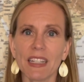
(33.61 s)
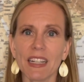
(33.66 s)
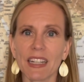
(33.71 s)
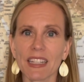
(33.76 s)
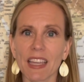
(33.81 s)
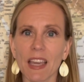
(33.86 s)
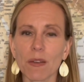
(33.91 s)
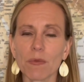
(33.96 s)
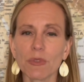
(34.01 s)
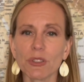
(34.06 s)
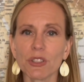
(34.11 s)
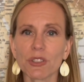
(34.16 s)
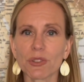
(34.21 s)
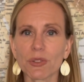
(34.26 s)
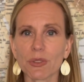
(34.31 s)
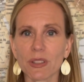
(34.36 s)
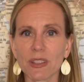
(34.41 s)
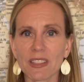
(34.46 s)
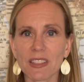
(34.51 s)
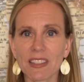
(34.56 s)
Again, when you're
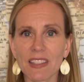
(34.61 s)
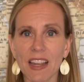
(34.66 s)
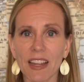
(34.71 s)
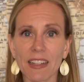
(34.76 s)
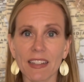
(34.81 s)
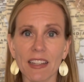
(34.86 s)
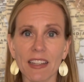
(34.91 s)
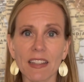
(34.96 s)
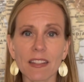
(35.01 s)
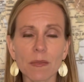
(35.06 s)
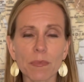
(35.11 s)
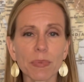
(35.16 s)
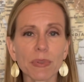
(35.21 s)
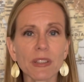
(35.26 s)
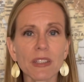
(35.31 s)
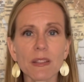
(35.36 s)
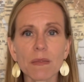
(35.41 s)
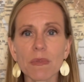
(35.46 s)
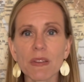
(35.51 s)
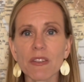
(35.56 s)
doing these techniques,
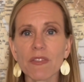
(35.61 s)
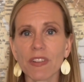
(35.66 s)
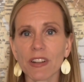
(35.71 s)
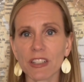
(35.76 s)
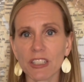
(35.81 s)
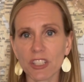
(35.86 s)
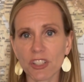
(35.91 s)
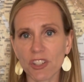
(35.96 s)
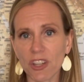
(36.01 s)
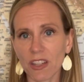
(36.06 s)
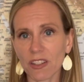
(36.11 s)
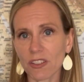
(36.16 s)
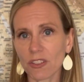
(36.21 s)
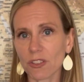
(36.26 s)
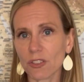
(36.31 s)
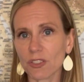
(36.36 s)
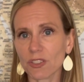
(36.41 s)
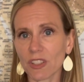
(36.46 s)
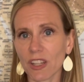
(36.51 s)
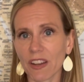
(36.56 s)
please be very
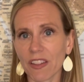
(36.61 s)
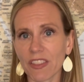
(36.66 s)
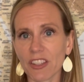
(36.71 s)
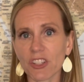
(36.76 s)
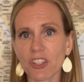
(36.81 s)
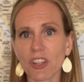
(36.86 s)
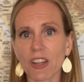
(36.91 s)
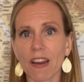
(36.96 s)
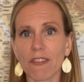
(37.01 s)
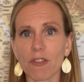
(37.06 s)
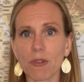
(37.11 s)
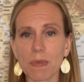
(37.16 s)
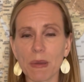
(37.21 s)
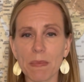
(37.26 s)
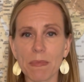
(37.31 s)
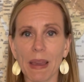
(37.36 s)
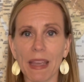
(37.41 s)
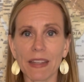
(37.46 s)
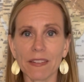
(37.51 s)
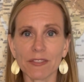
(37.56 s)
gentle. None of this should ever be
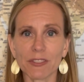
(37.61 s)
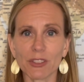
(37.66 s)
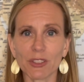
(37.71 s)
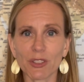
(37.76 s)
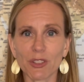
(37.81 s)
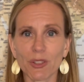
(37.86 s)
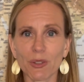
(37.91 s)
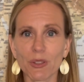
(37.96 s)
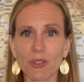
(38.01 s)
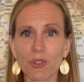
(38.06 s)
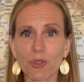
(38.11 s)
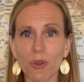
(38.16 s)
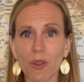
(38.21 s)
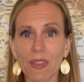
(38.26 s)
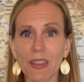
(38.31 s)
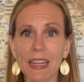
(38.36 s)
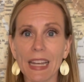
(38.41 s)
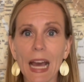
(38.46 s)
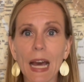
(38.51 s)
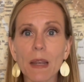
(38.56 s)
painful. So enjoy
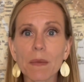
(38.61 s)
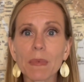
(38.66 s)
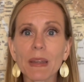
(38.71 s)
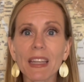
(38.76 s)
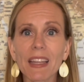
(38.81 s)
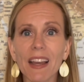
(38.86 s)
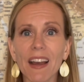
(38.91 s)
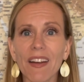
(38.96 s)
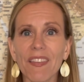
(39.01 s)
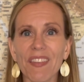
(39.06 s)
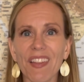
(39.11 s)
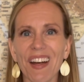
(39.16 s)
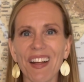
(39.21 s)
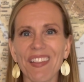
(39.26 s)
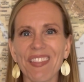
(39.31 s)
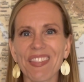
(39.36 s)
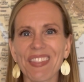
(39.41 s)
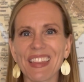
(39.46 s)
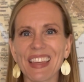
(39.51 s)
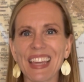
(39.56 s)
the anatomy, and
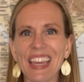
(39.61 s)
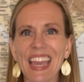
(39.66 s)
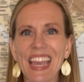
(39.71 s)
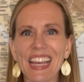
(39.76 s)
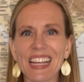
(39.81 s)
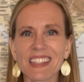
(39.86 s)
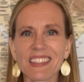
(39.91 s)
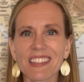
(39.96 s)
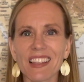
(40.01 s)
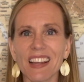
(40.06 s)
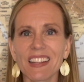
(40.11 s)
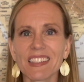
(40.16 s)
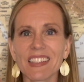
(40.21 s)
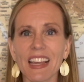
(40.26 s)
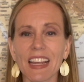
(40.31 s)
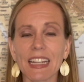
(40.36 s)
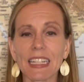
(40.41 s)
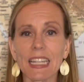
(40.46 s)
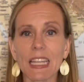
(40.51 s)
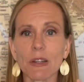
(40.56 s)
then the hands-on
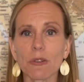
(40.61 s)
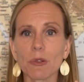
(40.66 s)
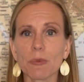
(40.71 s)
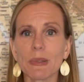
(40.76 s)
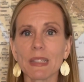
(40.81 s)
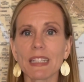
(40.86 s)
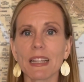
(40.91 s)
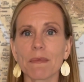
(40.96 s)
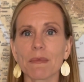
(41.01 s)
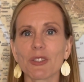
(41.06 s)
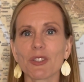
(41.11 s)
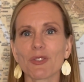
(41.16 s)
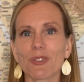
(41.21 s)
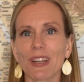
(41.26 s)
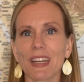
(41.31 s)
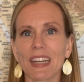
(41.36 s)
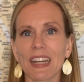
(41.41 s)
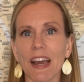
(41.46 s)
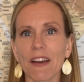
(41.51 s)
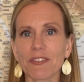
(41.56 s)
technique will be
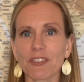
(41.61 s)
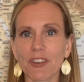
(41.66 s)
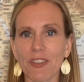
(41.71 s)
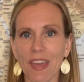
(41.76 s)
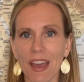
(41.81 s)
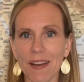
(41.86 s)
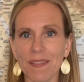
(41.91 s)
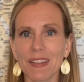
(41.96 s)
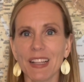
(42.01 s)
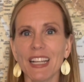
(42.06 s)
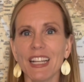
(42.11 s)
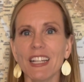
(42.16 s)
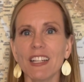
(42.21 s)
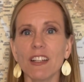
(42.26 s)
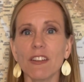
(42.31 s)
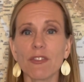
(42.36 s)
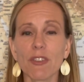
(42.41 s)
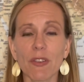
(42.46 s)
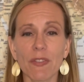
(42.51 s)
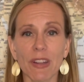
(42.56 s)
demonstrated after that.
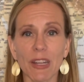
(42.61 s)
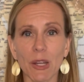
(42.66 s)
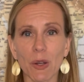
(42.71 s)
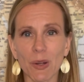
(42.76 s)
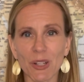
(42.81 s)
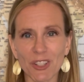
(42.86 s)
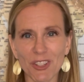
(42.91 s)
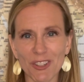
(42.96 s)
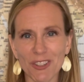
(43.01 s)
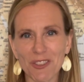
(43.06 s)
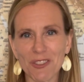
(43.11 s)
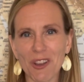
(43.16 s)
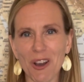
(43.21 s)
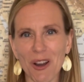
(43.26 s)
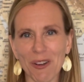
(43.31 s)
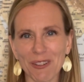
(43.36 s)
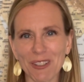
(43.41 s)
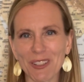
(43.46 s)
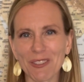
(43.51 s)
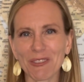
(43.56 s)
If you have any questions,
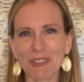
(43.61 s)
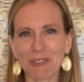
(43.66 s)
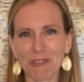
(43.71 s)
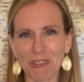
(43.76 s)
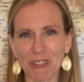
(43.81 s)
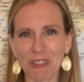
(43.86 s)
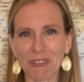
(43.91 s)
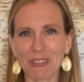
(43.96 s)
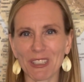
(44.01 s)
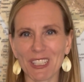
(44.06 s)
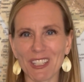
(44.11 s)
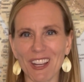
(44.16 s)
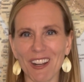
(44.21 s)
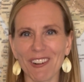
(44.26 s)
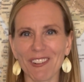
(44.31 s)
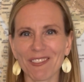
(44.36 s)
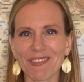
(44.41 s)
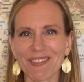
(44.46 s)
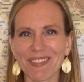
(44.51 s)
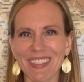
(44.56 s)
always feel free to reach
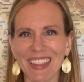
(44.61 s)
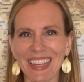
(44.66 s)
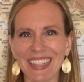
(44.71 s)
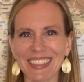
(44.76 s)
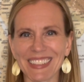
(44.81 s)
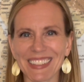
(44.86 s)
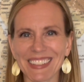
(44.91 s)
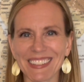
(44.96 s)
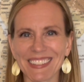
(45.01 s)
out. Thanks.